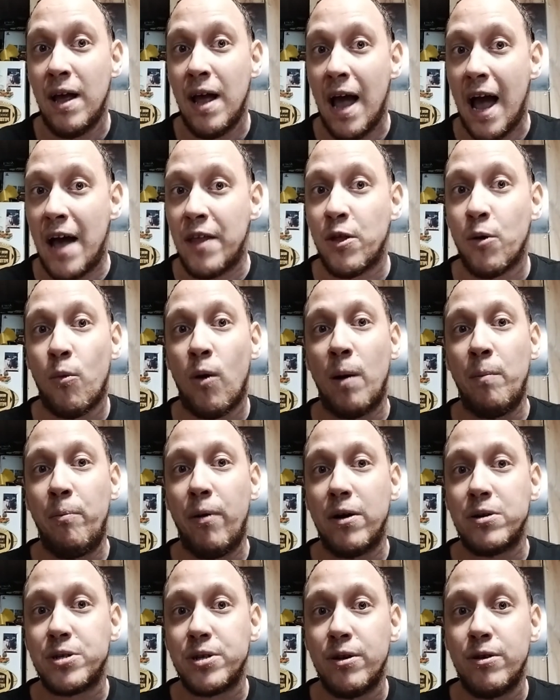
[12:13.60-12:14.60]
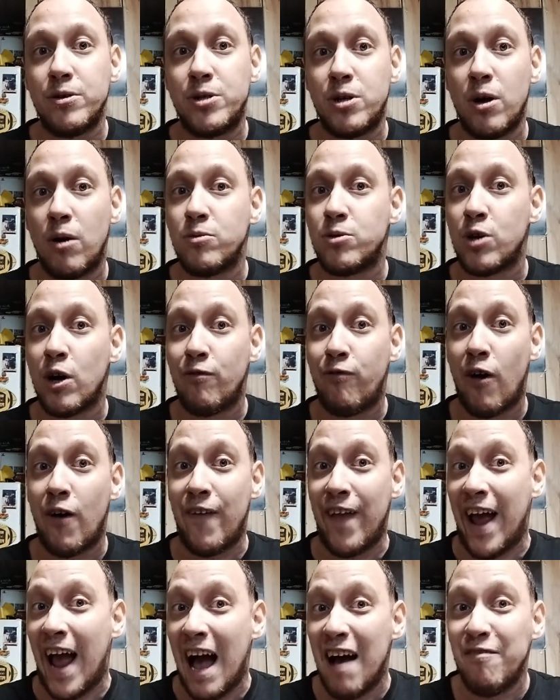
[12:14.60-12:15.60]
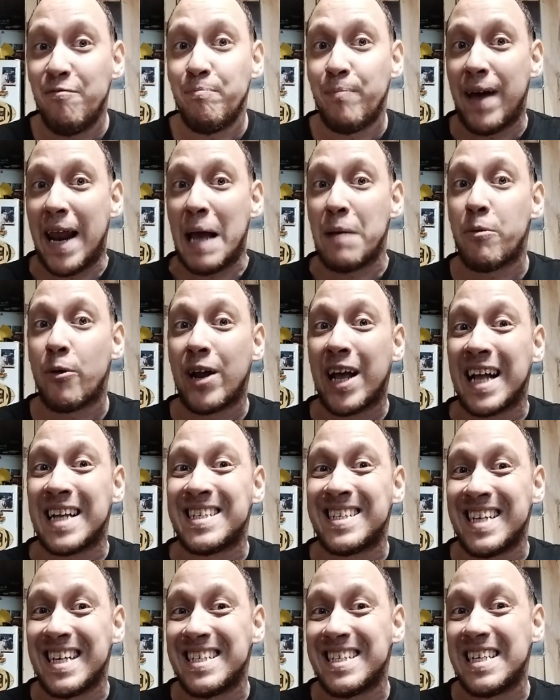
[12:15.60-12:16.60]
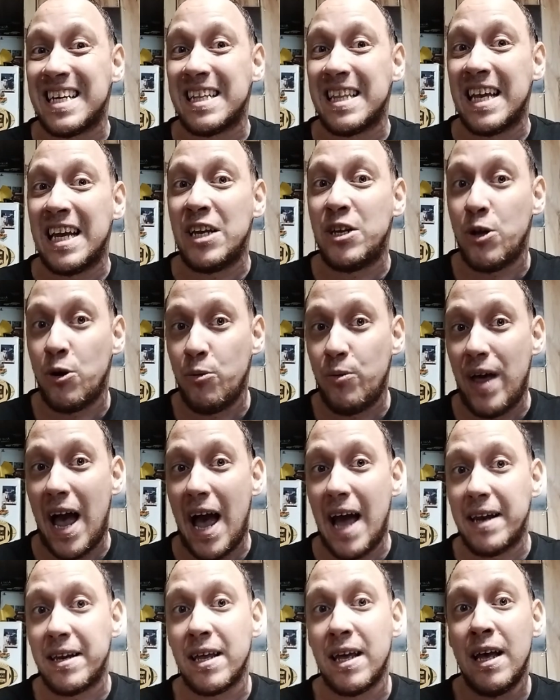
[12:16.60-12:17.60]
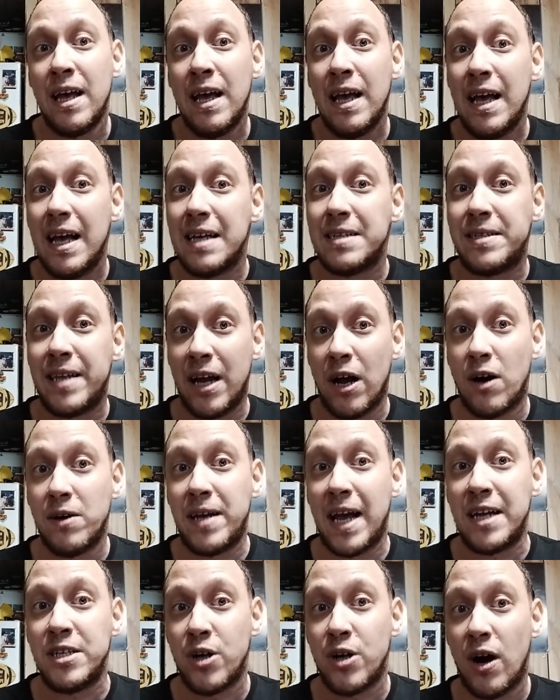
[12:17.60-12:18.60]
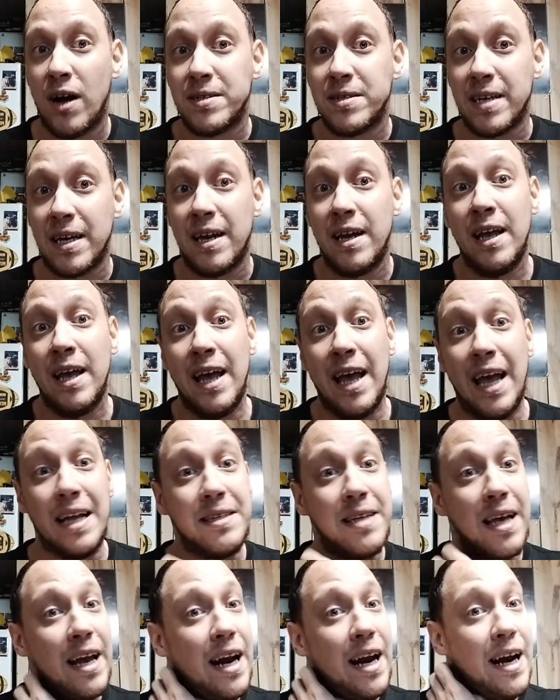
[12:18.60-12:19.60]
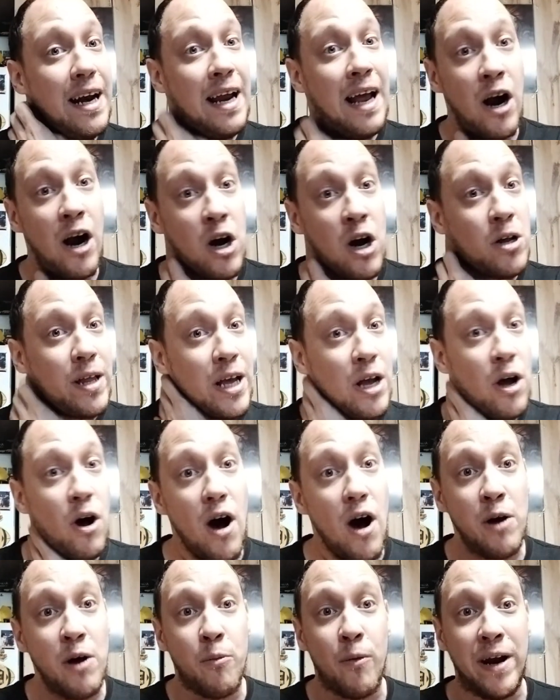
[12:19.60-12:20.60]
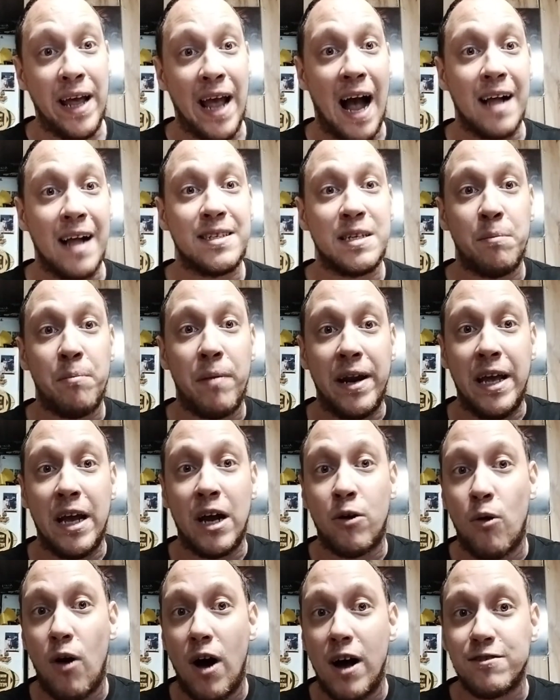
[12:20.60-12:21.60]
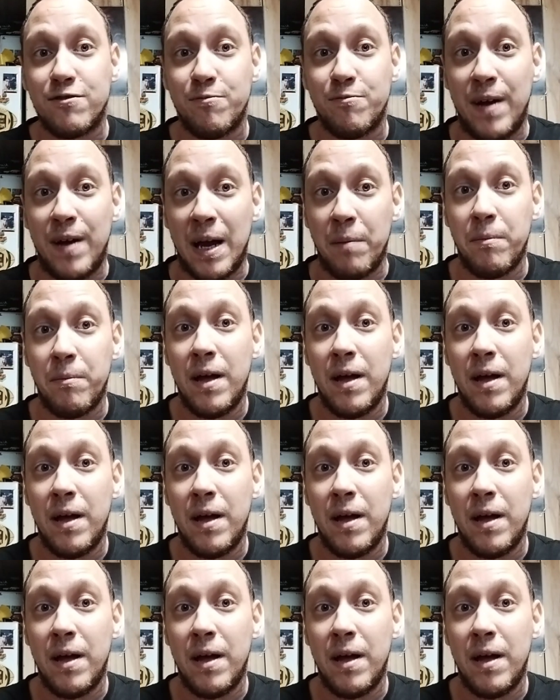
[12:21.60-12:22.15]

And the one person who's shown so far they haven't been able to consistently do that is Deontay Johnson. He did it early on when he had somebody across from him.